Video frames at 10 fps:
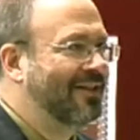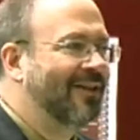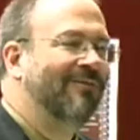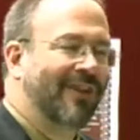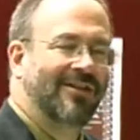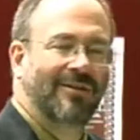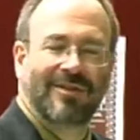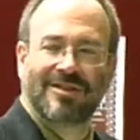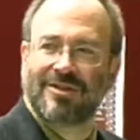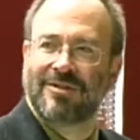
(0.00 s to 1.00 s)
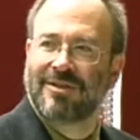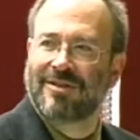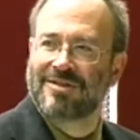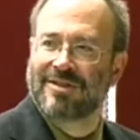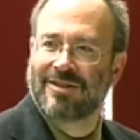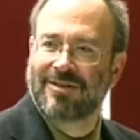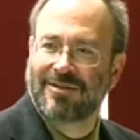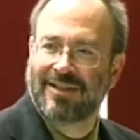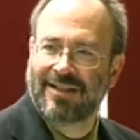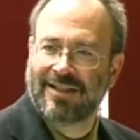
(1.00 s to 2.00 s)
In fact, it was 2 years ago.
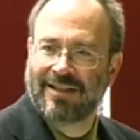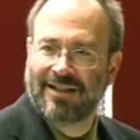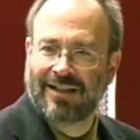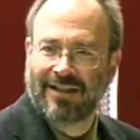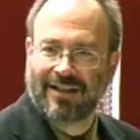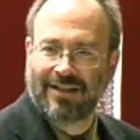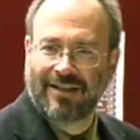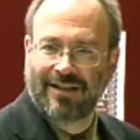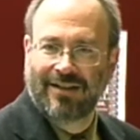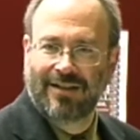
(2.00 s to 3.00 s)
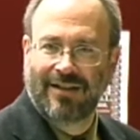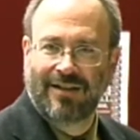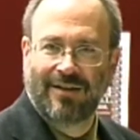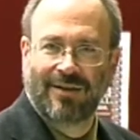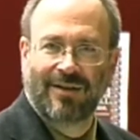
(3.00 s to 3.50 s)
And I